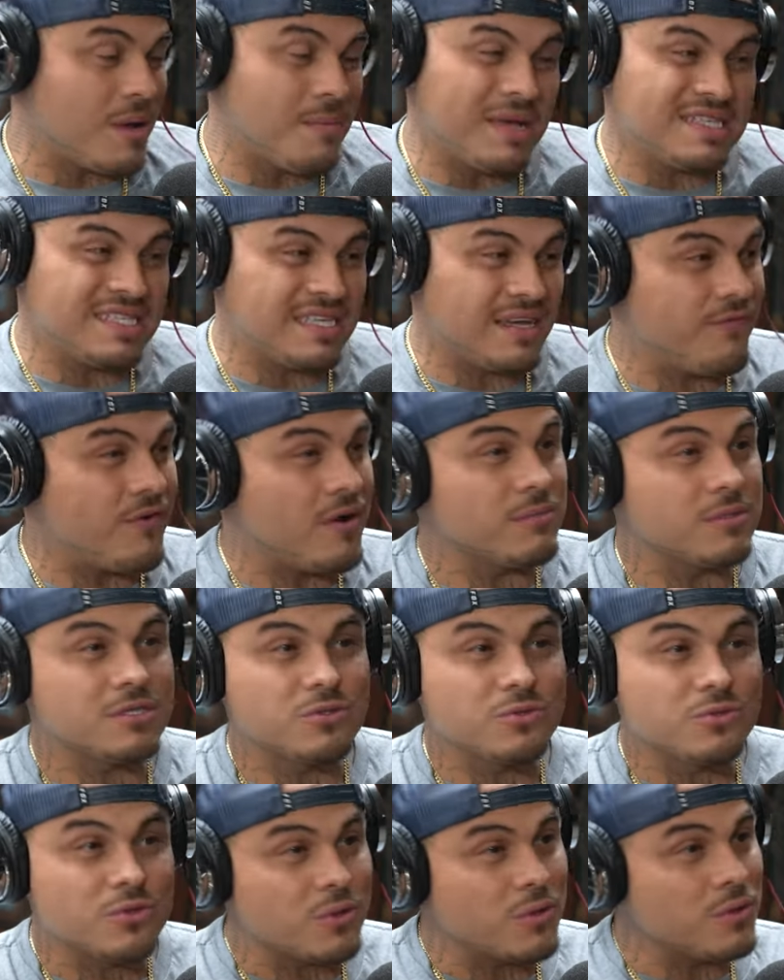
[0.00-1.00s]
I'm anti
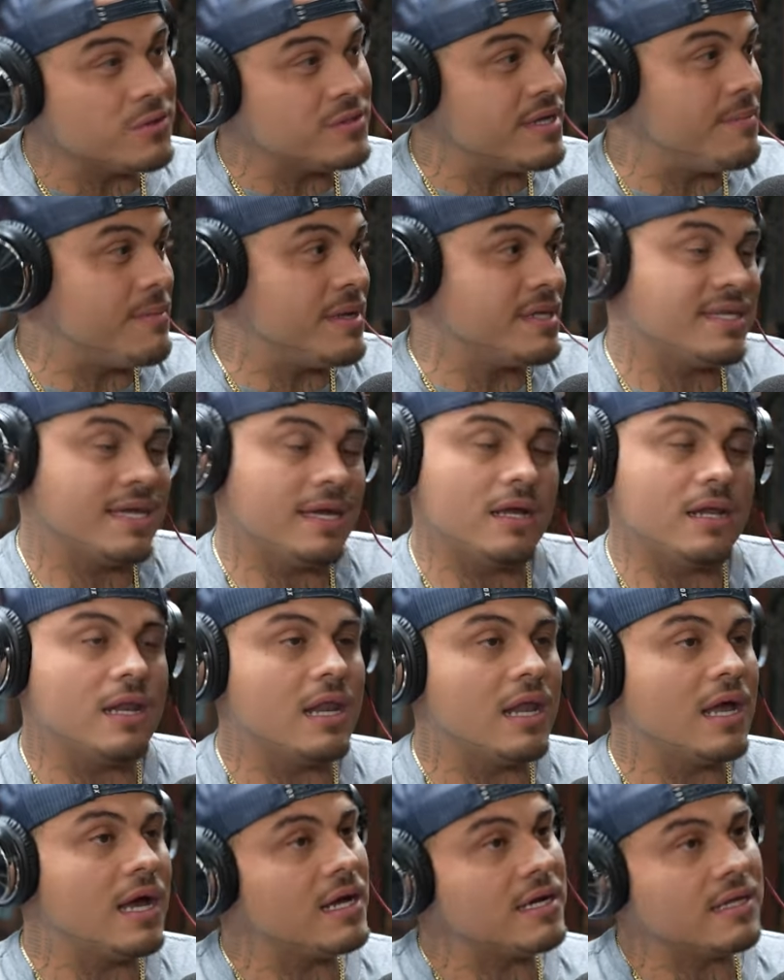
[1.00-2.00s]
pharmaceuticals. I'm anti a
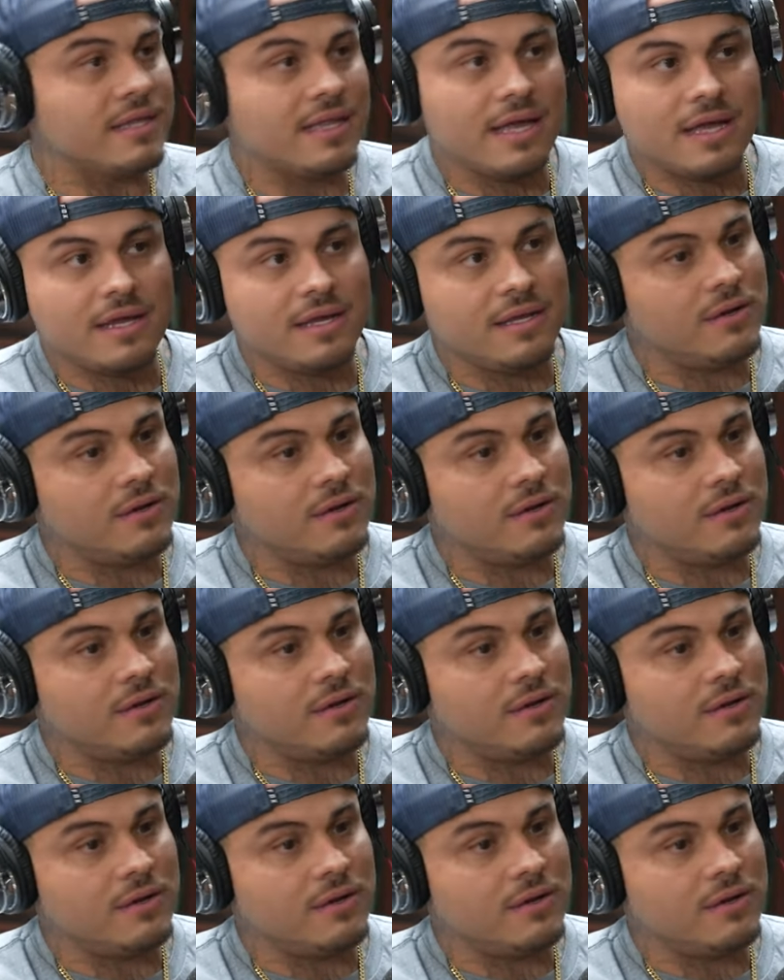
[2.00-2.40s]
lot of that.